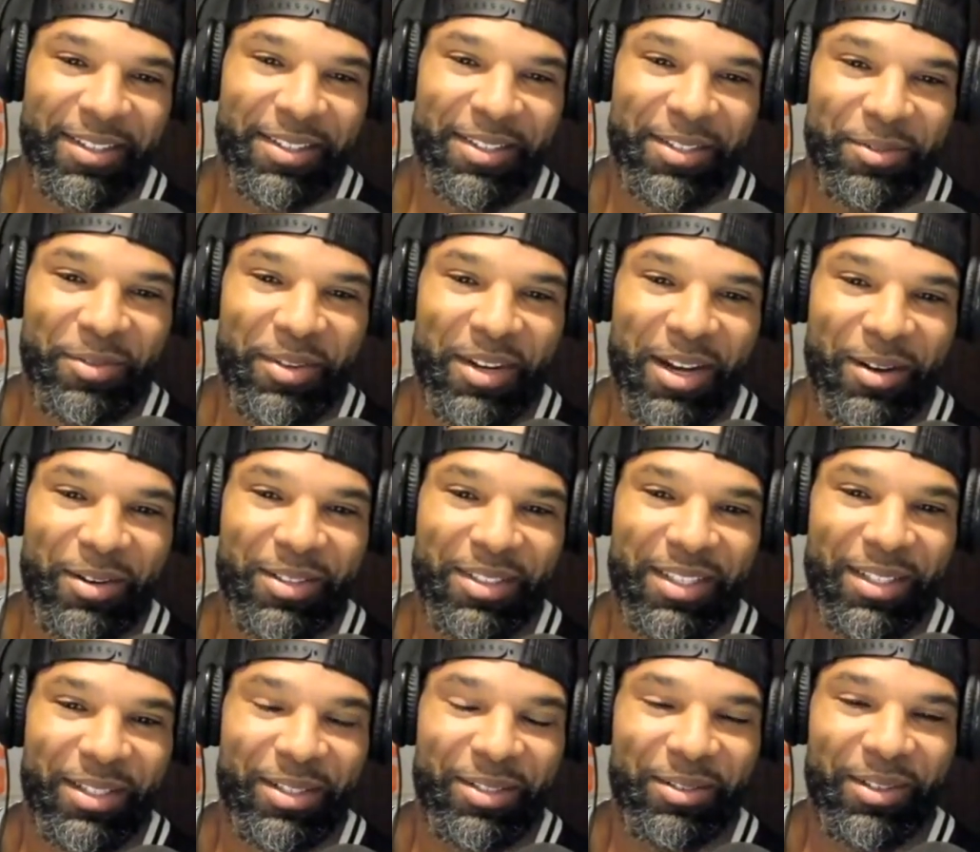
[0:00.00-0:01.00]
to when I was
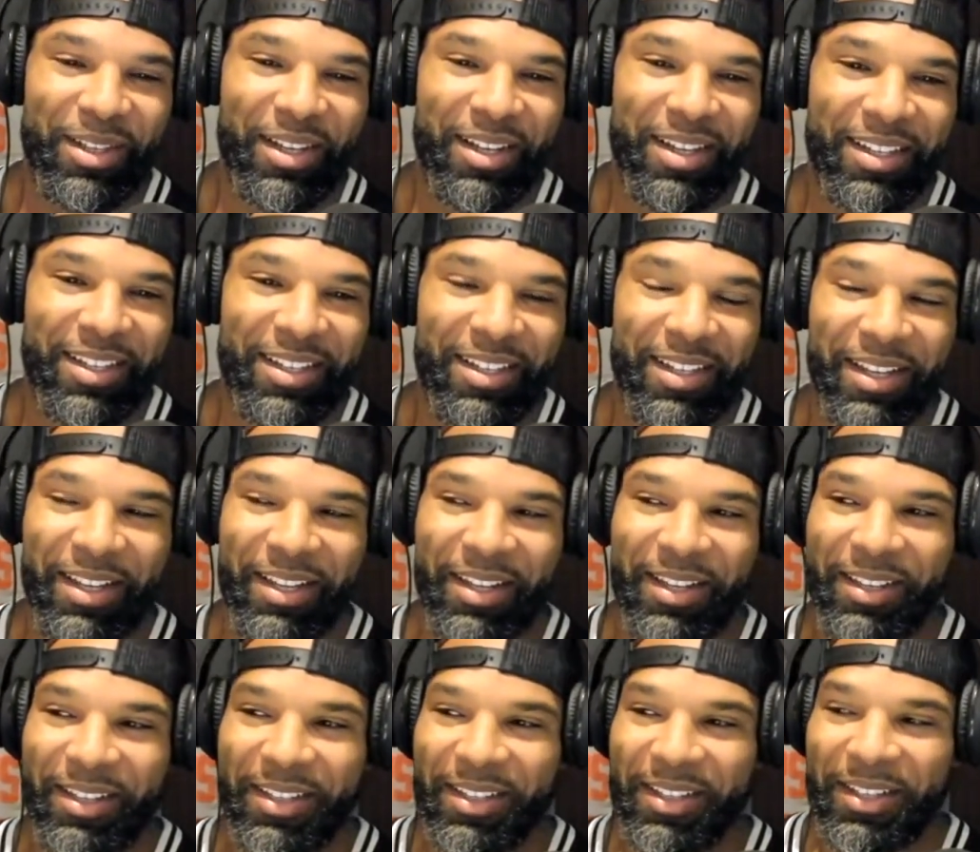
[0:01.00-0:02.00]
at Tulane,
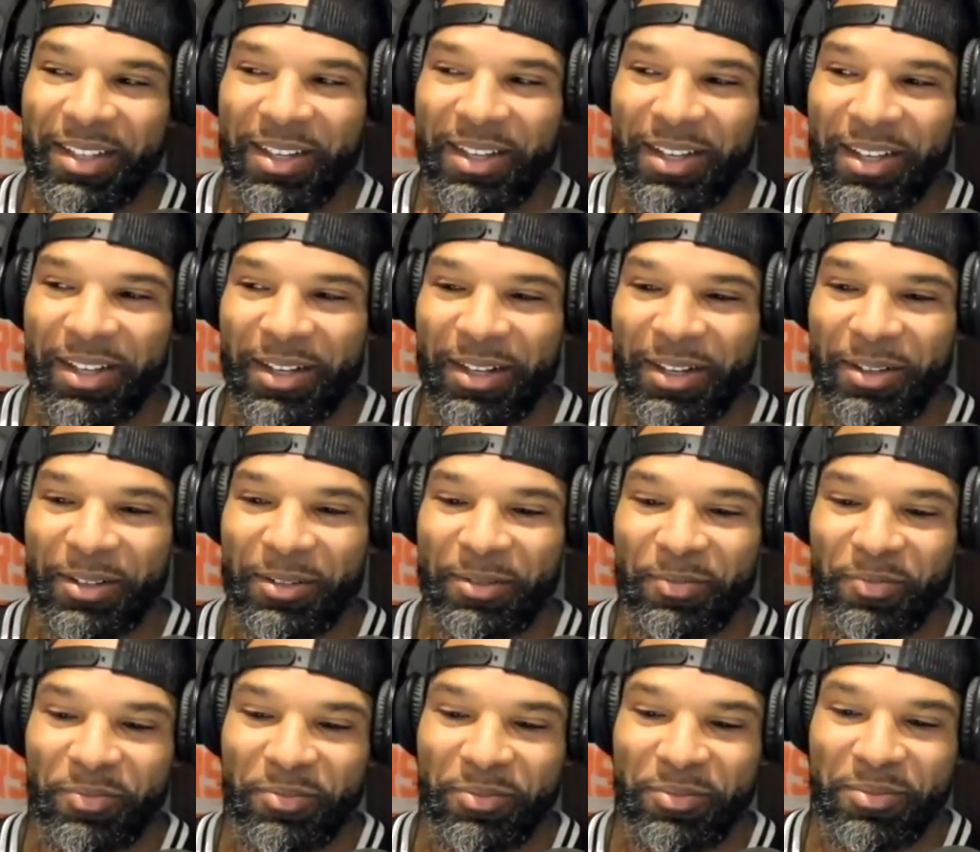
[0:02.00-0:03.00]
and
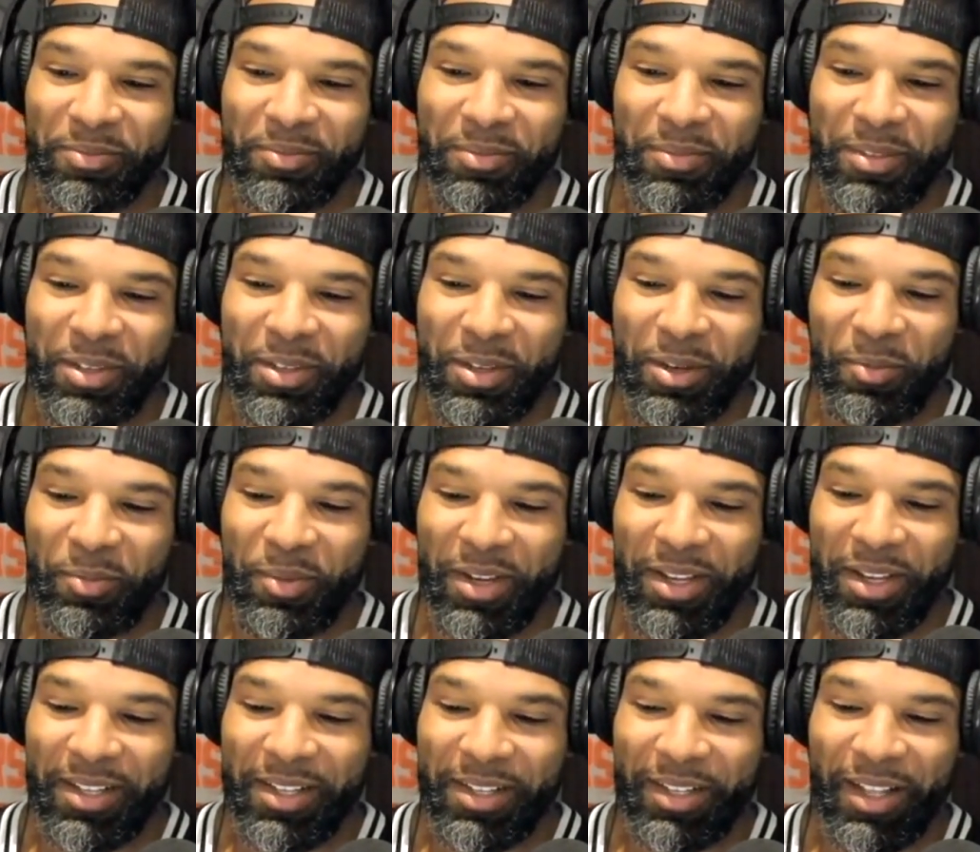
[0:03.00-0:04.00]
um,
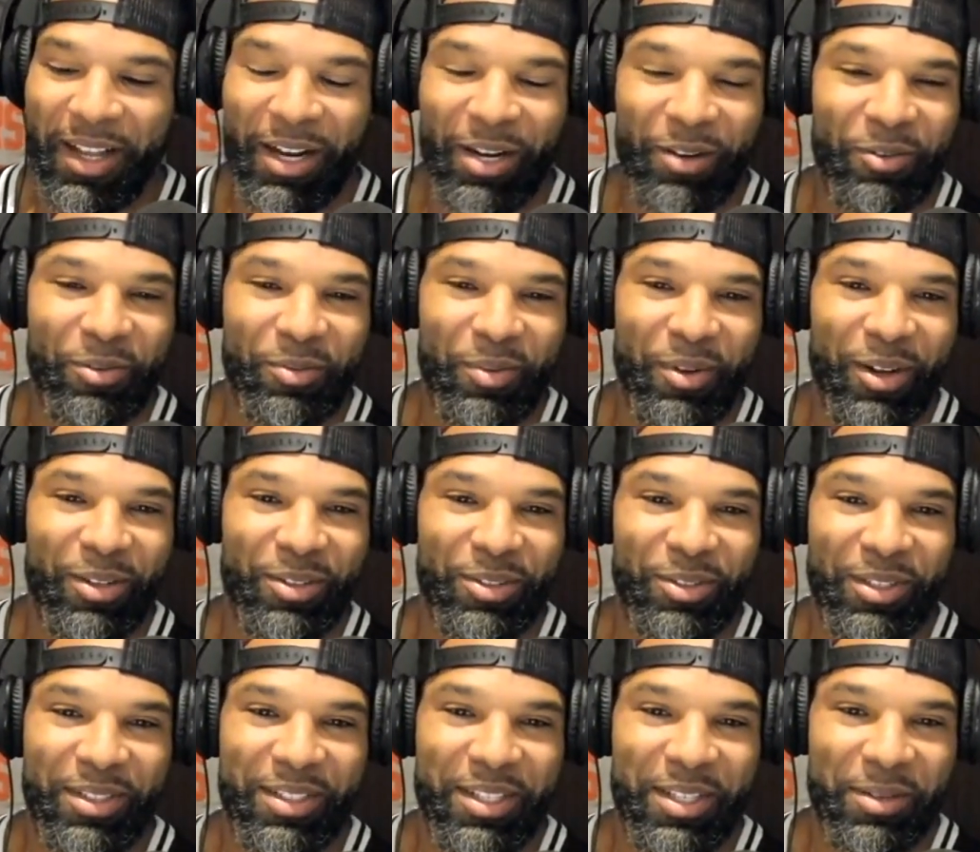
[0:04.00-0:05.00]
being in the locker room, but also
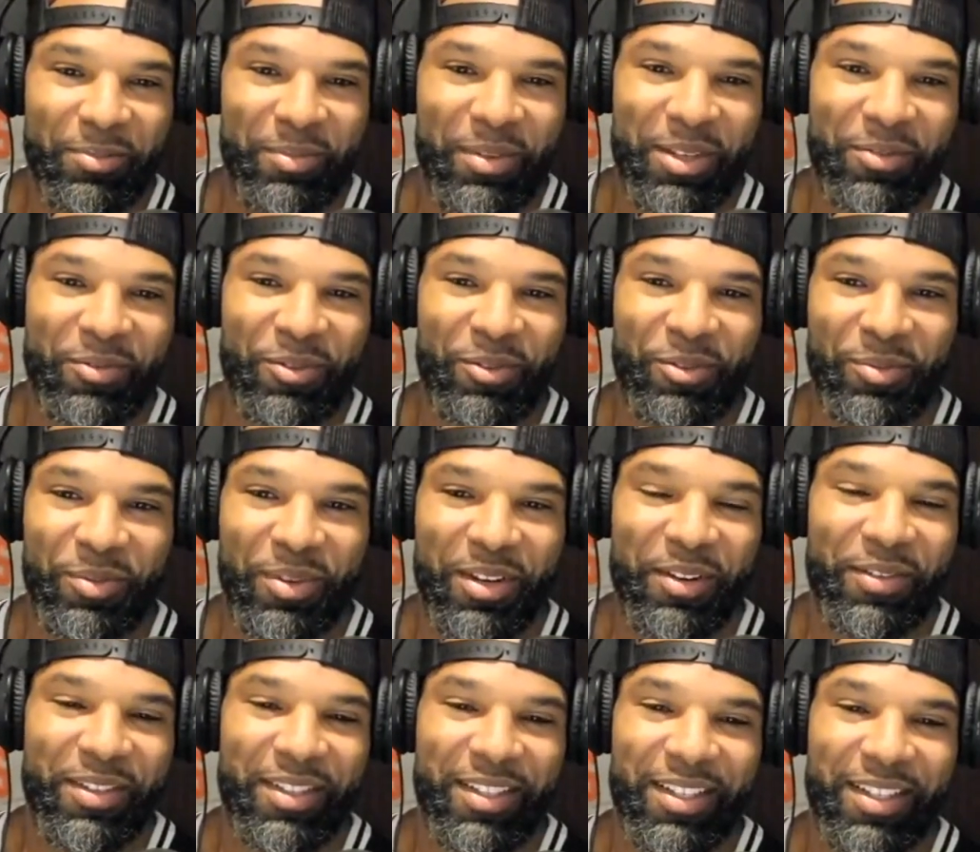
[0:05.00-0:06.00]
the team meeting room and
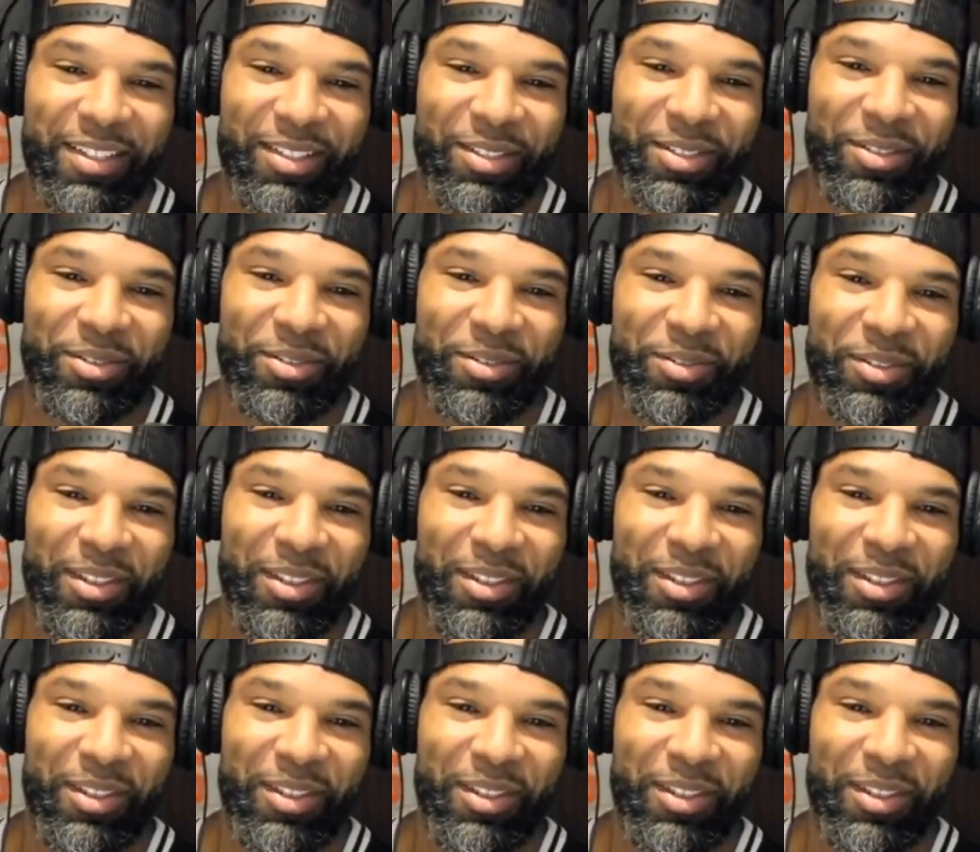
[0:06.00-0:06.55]
everything too,